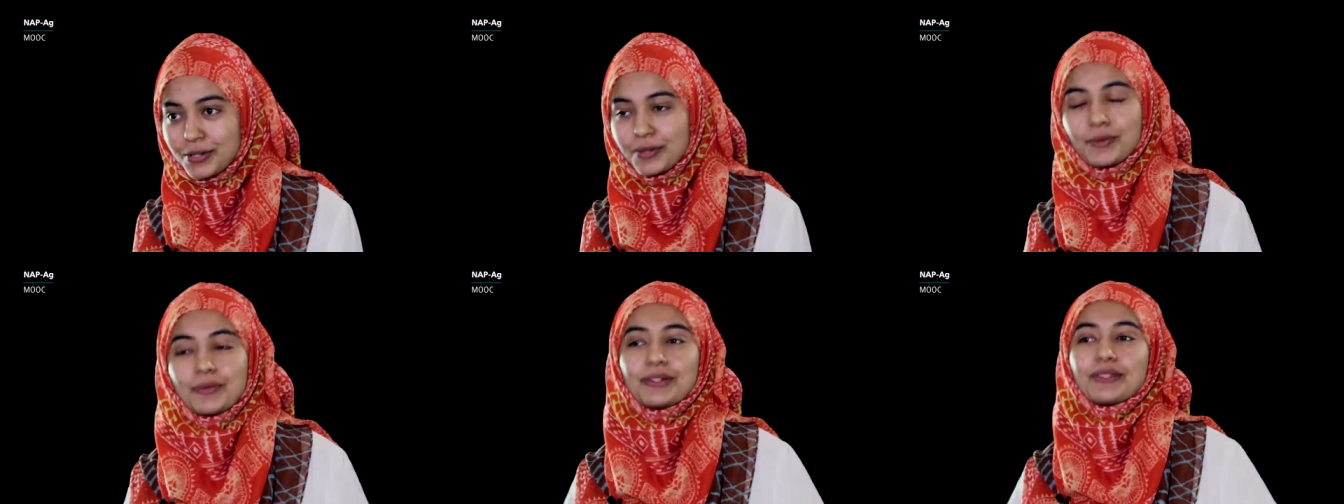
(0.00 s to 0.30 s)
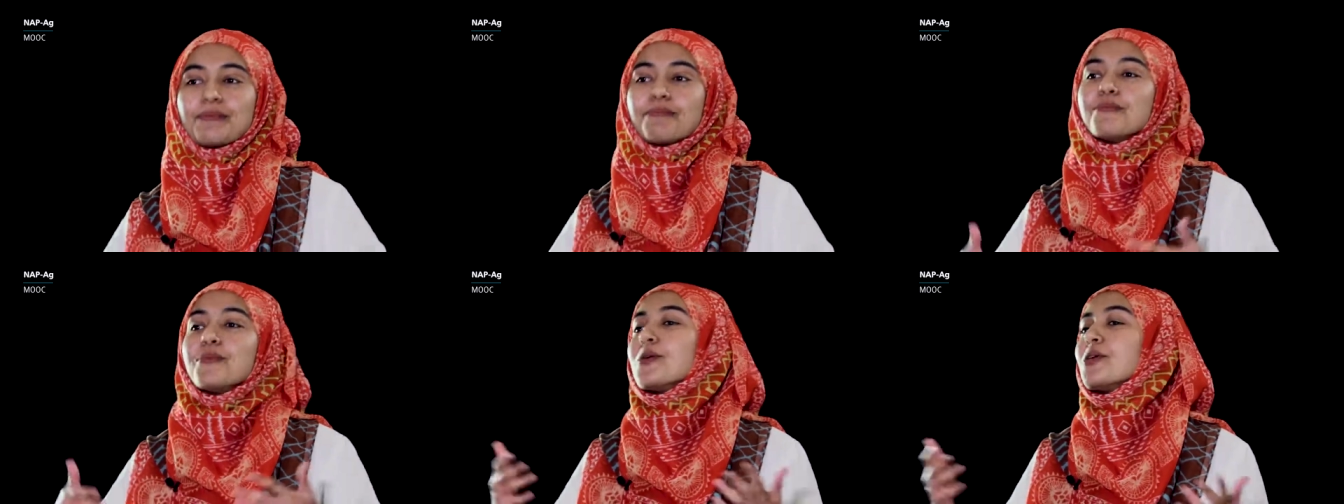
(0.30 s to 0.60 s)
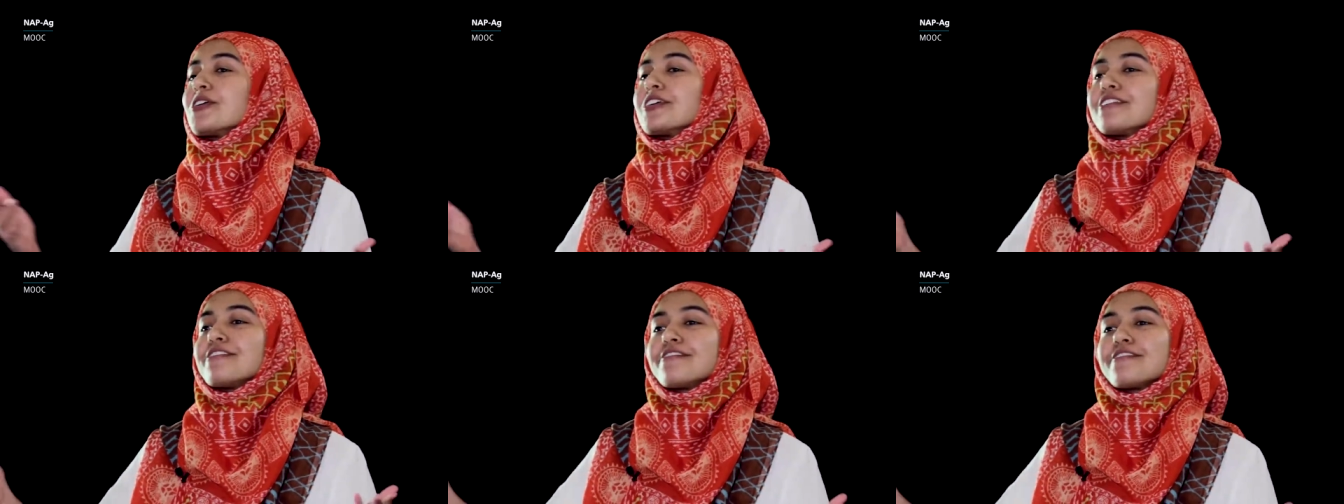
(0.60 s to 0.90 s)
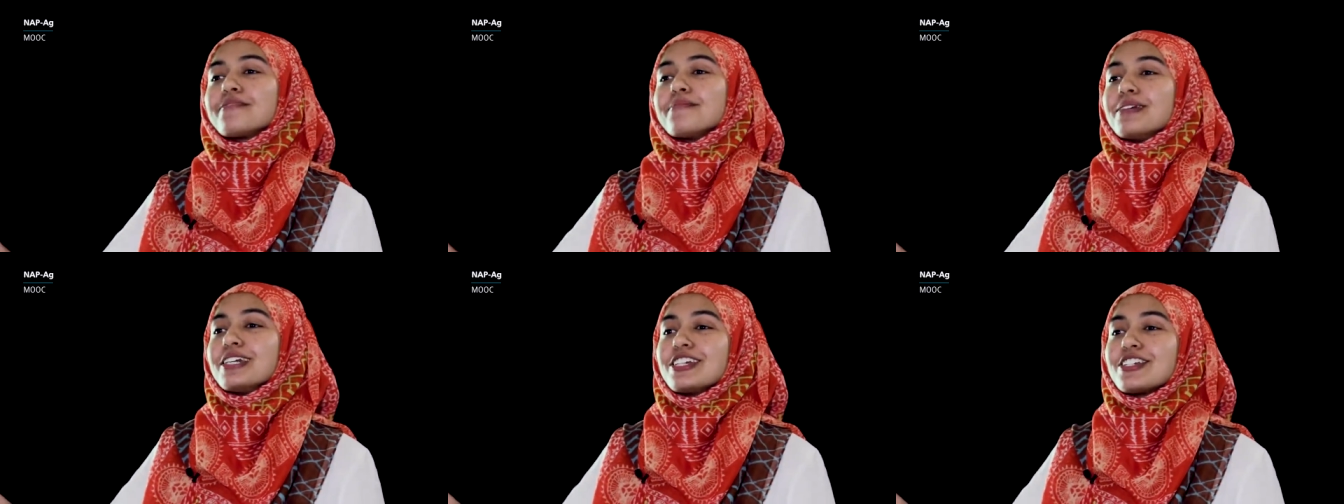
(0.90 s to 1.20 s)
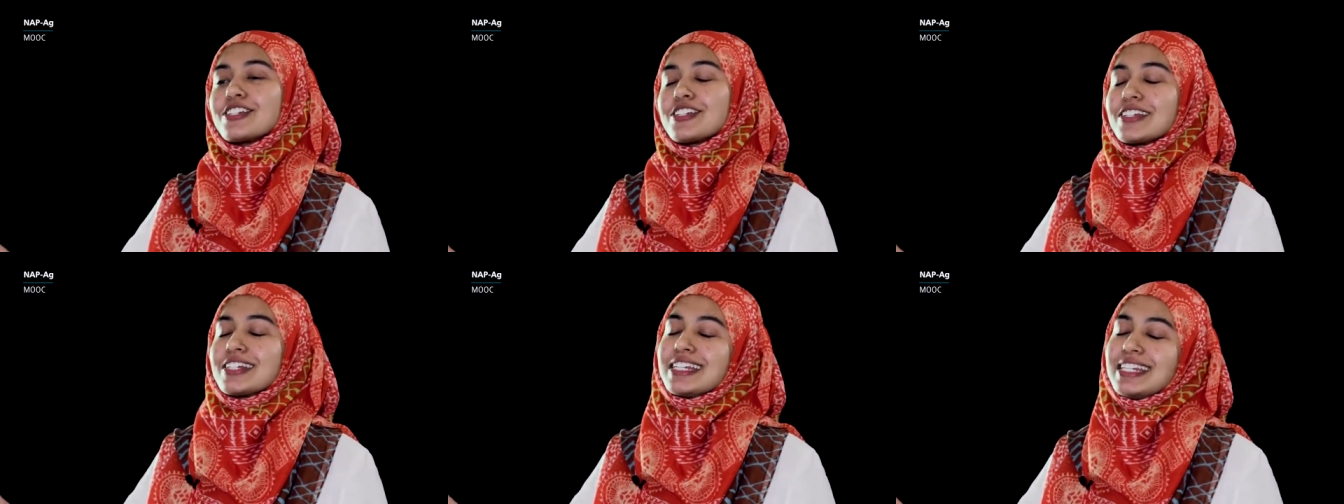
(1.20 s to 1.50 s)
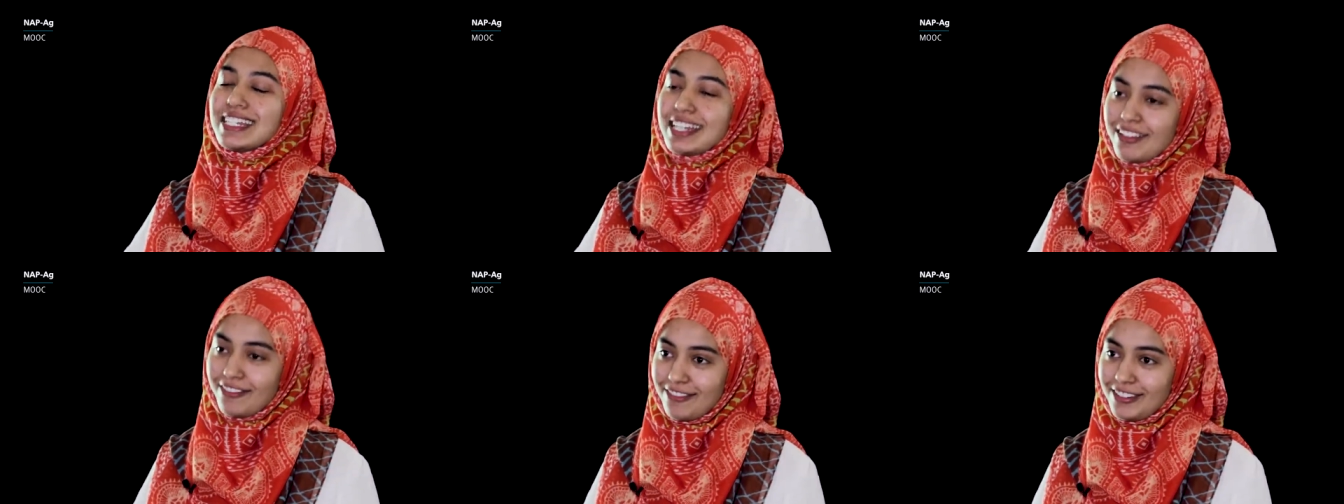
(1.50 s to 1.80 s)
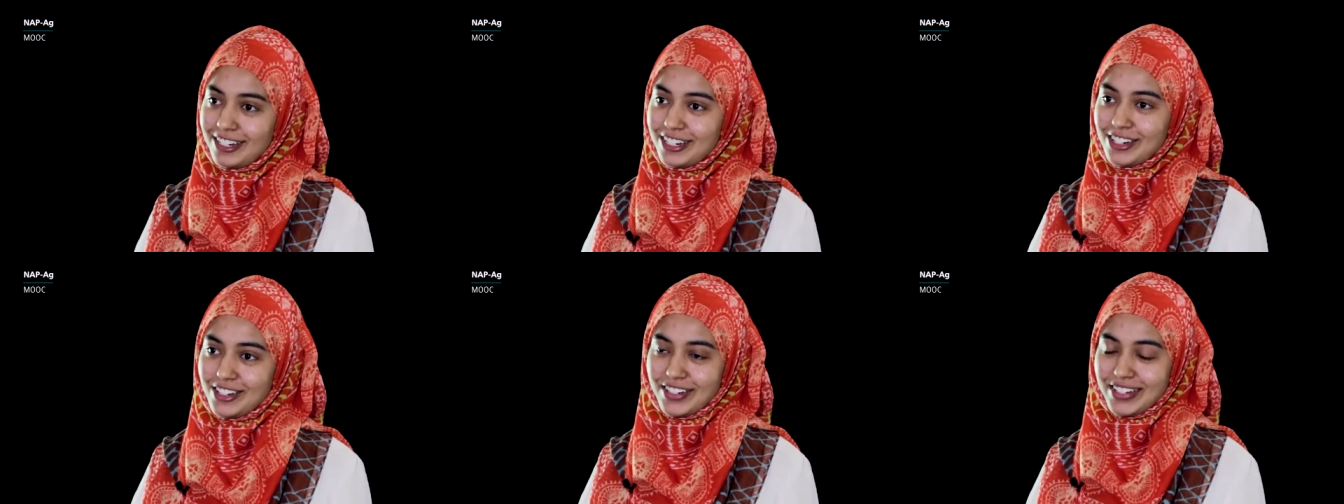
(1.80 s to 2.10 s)
you with more information,
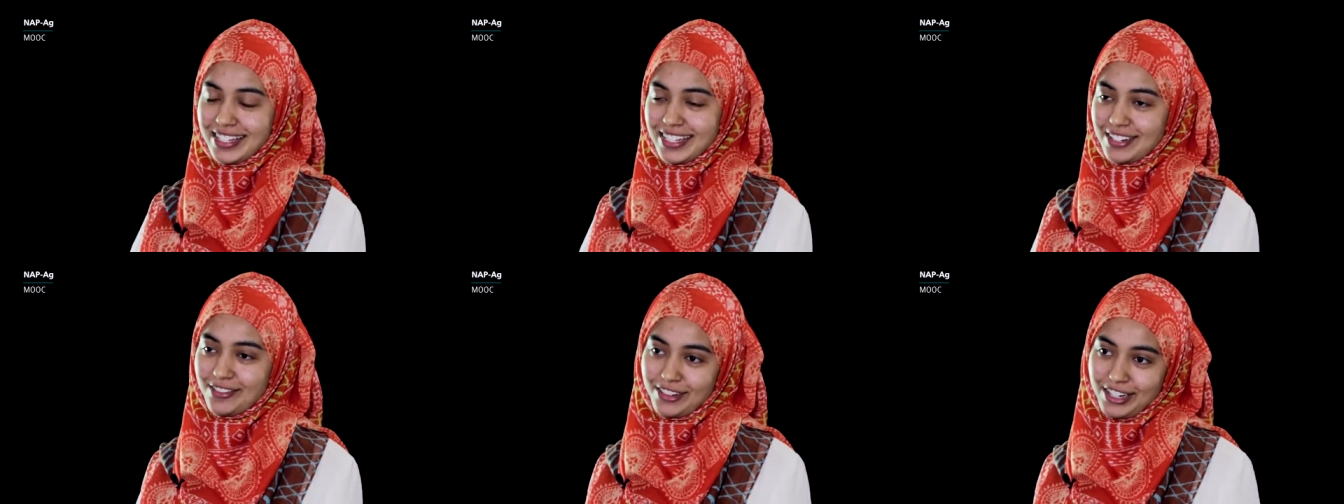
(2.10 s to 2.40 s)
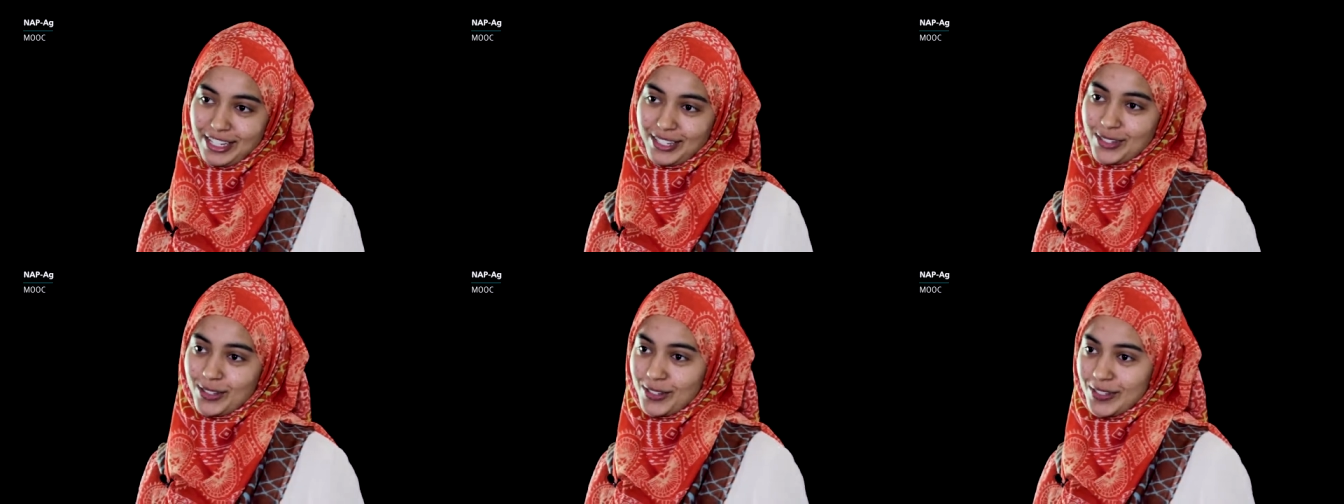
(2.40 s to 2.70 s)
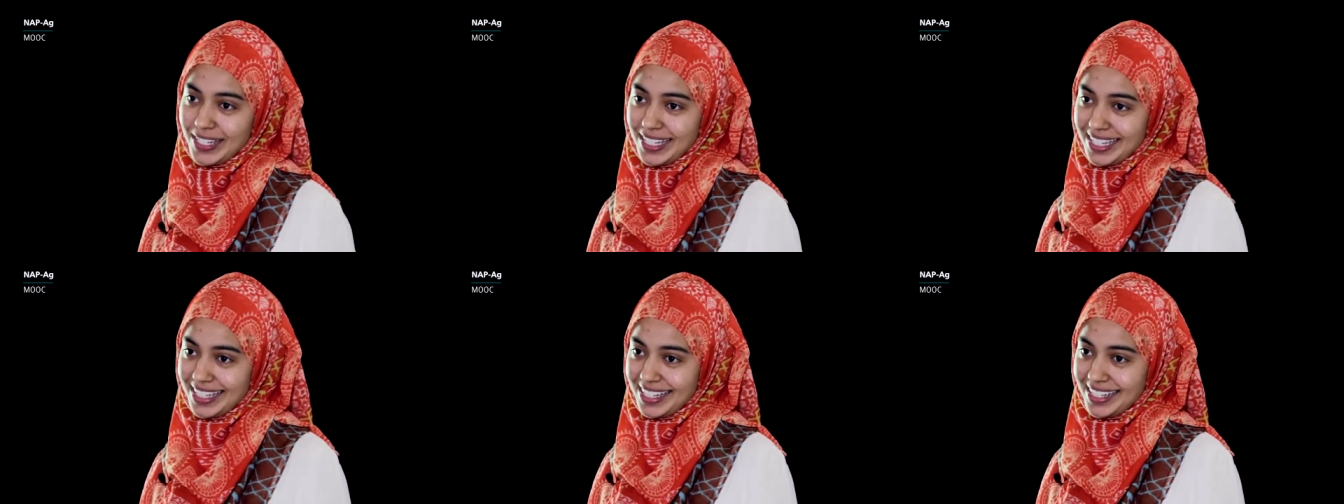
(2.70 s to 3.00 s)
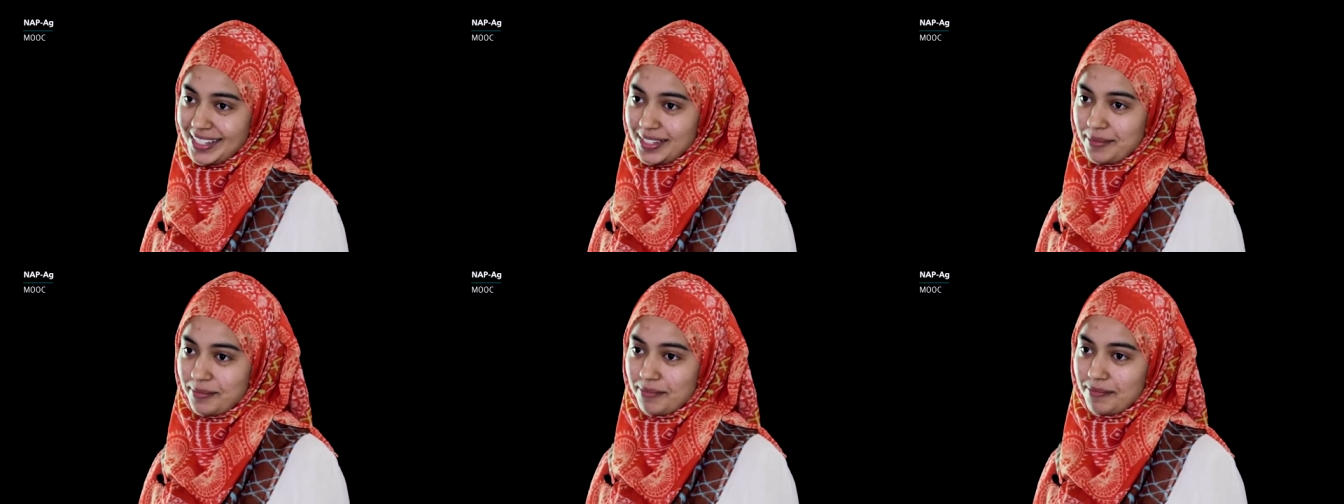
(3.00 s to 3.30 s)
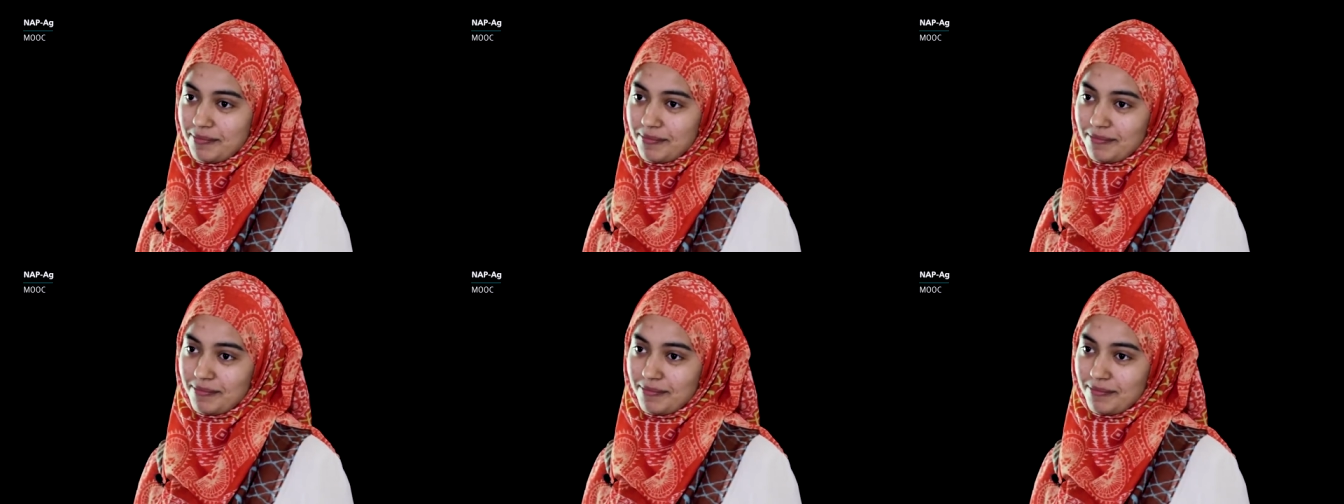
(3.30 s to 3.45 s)
definitions, and resources.